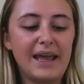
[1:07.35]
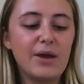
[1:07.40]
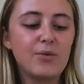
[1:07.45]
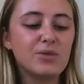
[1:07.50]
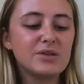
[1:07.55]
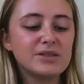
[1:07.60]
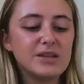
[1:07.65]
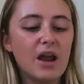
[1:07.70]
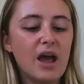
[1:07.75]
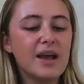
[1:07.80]
It
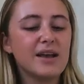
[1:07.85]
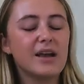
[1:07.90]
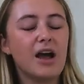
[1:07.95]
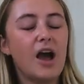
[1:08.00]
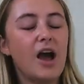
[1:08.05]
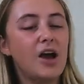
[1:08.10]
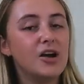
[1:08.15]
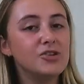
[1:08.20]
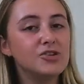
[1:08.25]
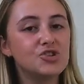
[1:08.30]
was like
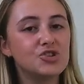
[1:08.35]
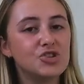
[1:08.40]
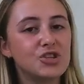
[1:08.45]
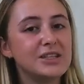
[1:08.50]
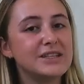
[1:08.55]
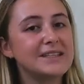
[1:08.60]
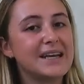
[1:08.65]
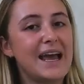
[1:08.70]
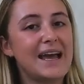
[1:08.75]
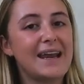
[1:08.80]

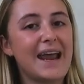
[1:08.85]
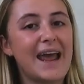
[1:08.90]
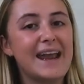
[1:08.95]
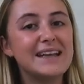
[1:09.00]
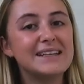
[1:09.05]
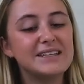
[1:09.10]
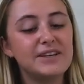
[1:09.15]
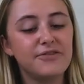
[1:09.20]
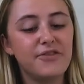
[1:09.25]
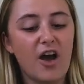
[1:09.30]

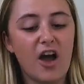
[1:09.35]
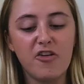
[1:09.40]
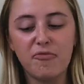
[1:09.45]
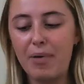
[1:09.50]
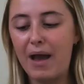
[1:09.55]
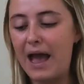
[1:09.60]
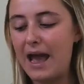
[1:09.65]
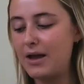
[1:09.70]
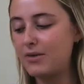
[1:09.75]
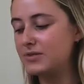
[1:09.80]

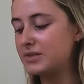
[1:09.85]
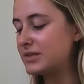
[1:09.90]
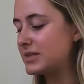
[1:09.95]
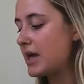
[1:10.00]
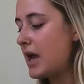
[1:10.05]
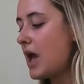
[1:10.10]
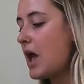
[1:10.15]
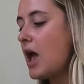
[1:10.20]
£185.